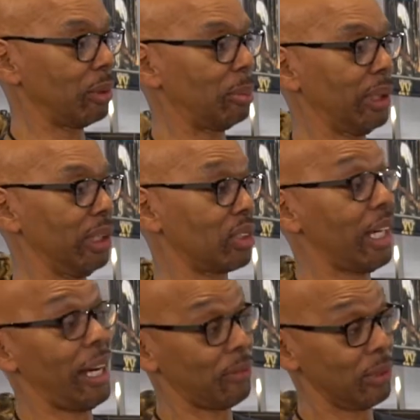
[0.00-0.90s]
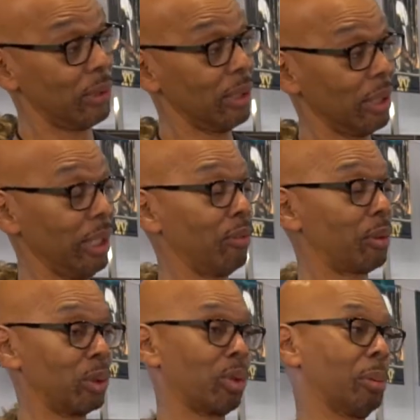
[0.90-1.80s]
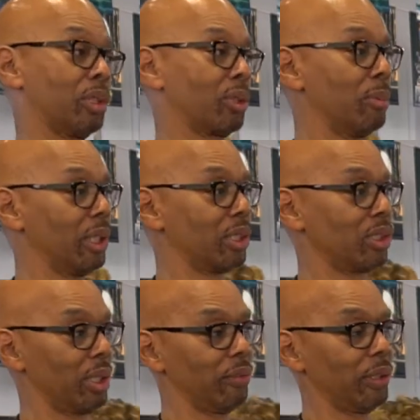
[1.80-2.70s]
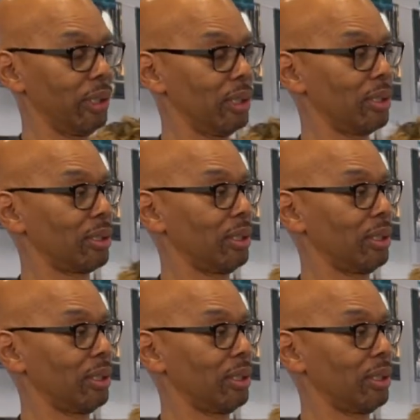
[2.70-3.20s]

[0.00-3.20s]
players after they've contributed so much as NFLers.